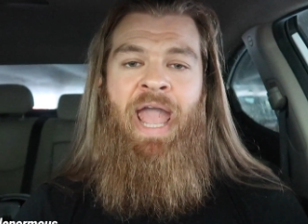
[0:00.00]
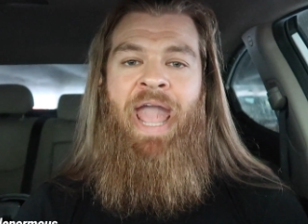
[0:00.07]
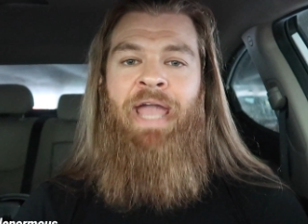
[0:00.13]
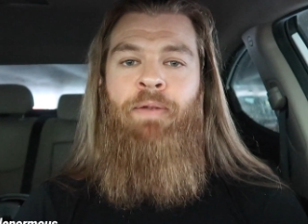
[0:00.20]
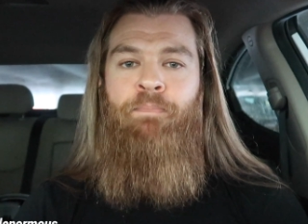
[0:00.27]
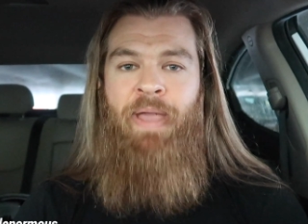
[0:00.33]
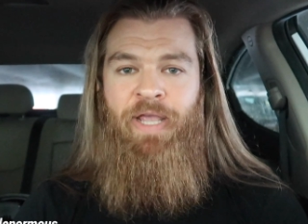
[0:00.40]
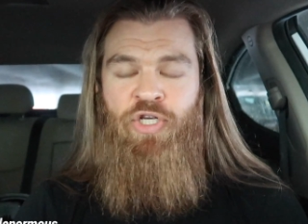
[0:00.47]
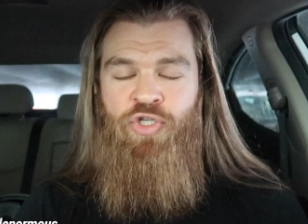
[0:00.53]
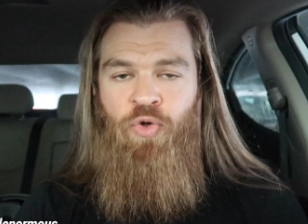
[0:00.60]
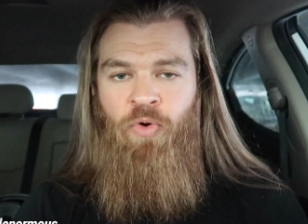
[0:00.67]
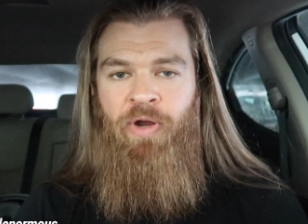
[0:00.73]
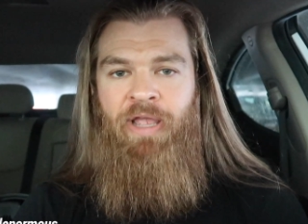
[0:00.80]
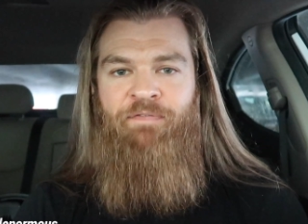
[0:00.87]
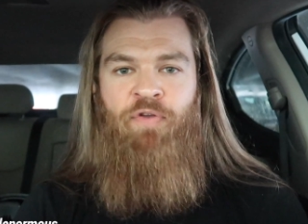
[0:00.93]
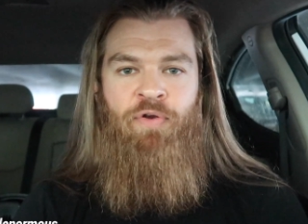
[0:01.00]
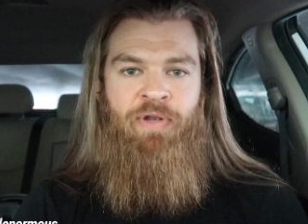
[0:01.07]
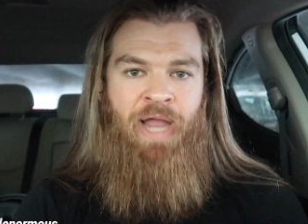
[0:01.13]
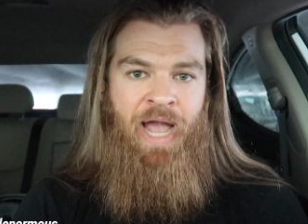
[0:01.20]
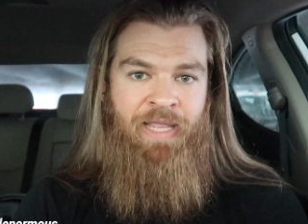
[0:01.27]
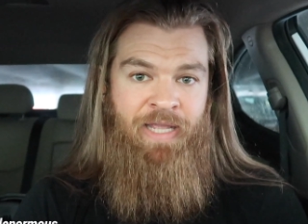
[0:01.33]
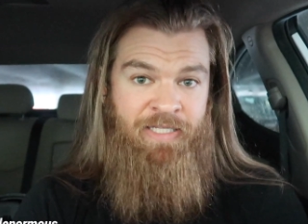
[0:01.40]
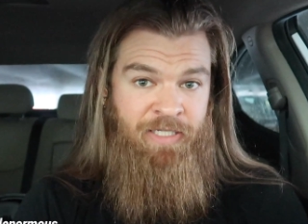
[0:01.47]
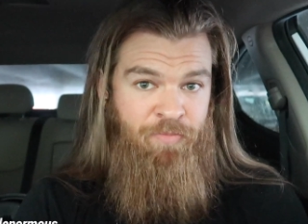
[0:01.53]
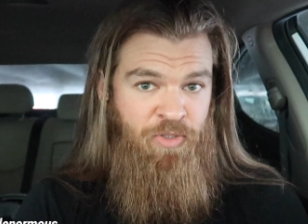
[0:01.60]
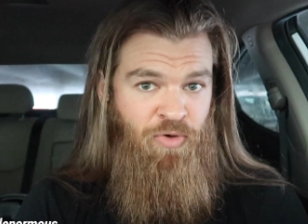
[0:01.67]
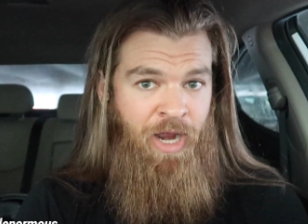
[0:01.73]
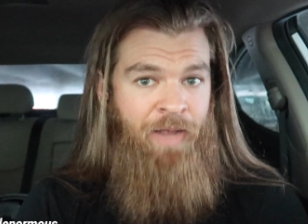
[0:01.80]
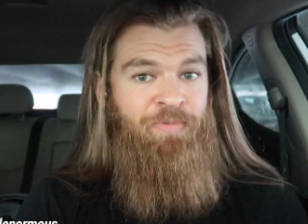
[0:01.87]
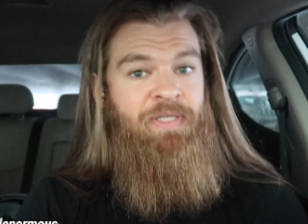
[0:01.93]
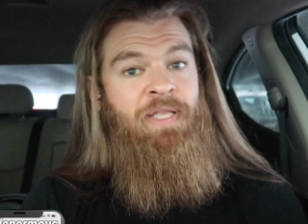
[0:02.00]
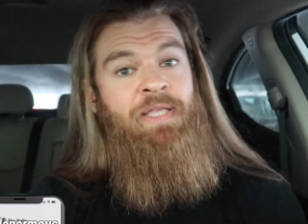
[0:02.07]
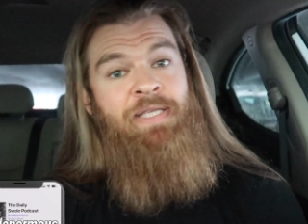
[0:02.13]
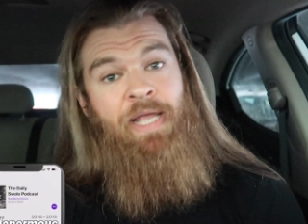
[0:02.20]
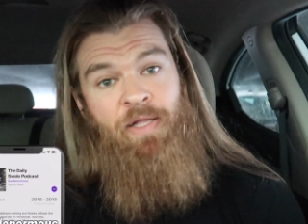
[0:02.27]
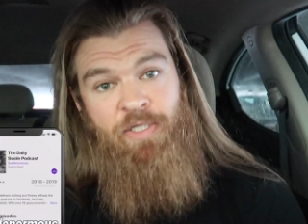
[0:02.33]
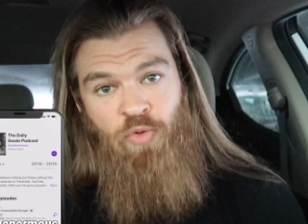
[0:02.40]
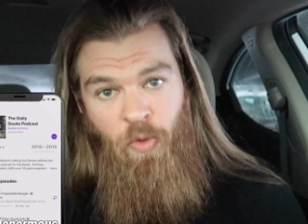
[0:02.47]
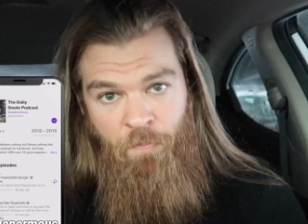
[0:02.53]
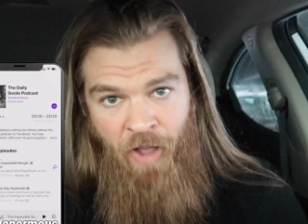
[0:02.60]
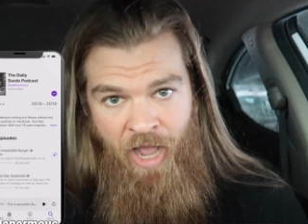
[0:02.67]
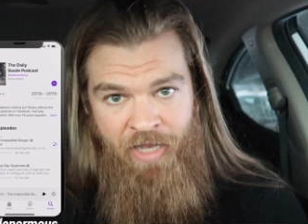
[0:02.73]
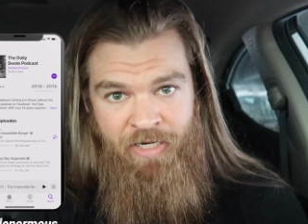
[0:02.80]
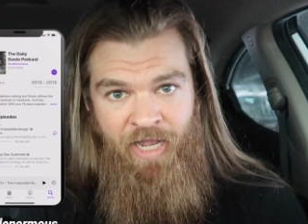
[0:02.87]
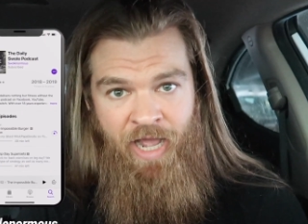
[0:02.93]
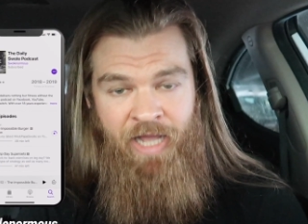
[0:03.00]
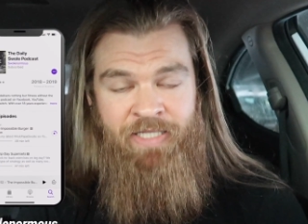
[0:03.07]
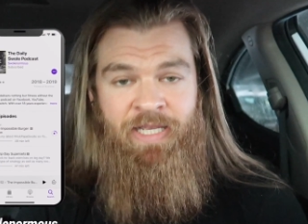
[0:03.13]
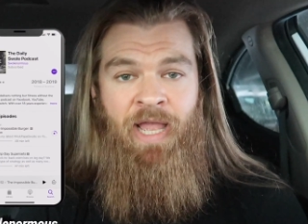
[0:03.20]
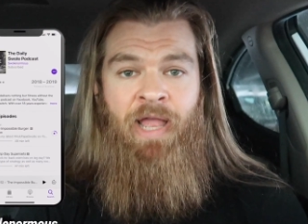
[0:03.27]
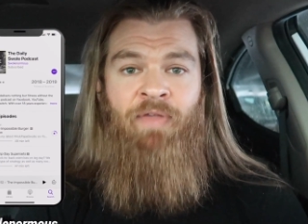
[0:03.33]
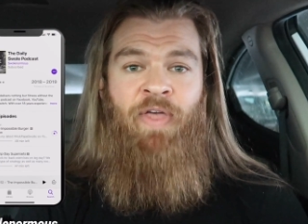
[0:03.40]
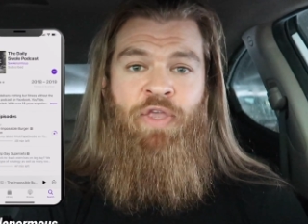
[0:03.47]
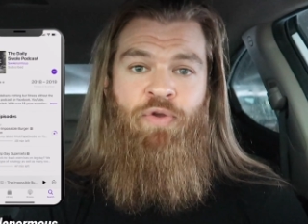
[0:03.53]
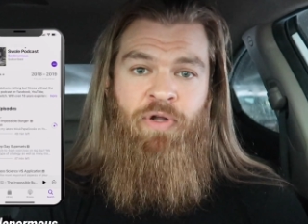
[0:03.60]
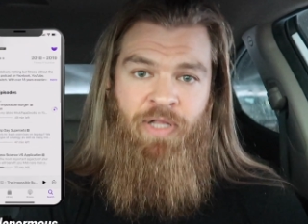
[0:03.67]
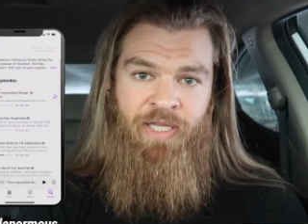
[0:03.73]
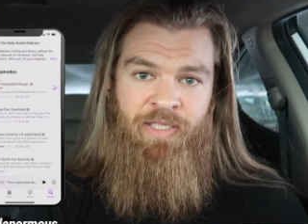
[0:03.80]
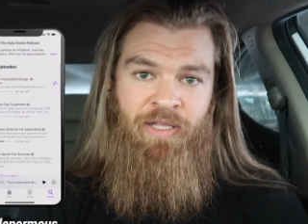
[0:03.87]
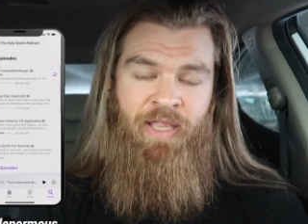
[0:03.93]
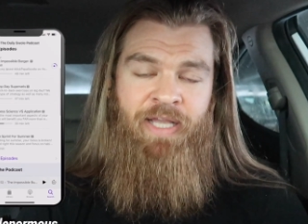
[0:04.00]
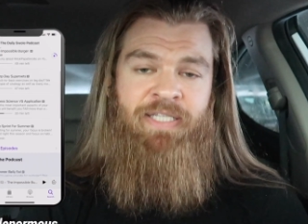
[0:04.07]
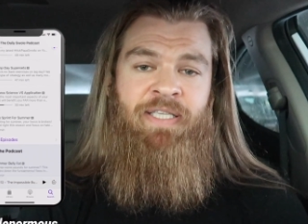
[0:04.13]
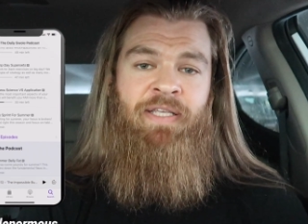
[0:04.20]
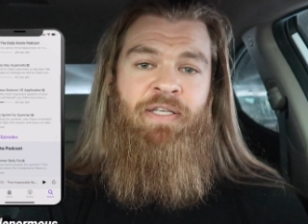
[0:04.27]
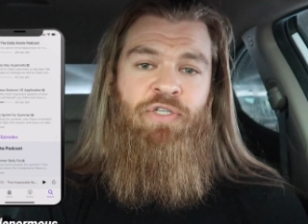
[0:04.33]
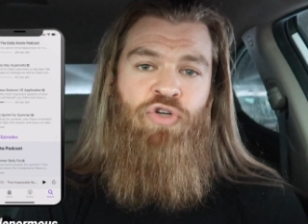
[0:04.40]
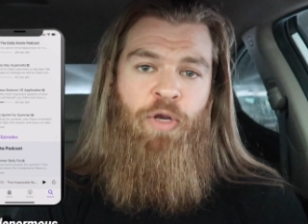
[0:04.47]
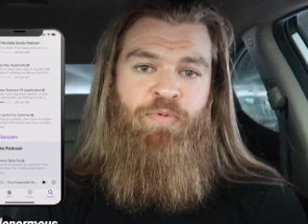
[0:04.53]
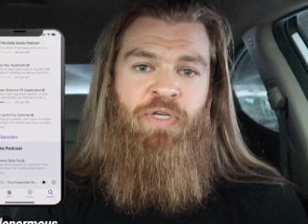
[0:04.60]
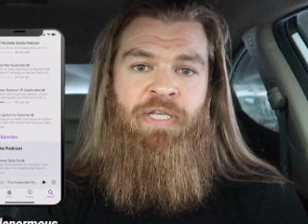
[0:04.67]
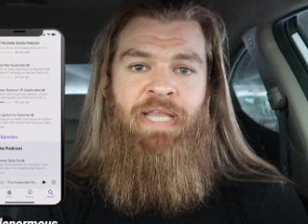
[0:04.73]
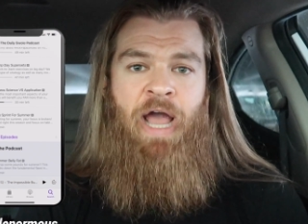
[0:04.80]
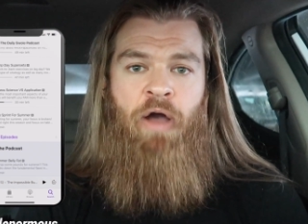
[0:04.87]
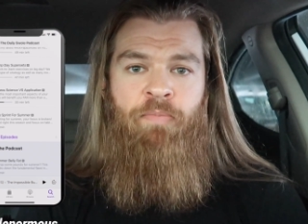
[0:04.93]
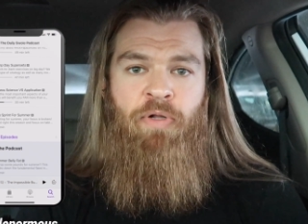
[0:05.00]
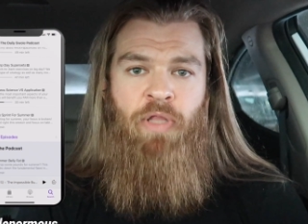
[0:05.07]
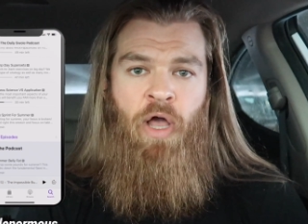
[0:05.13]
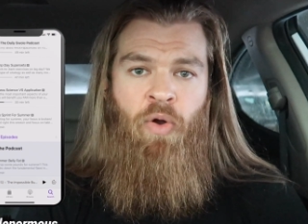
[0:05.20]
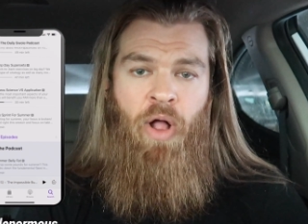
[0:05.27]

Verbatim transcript: And make sure, if you're not yet subscribed to the Daily Swole Podcast, that you click the links in the description down below.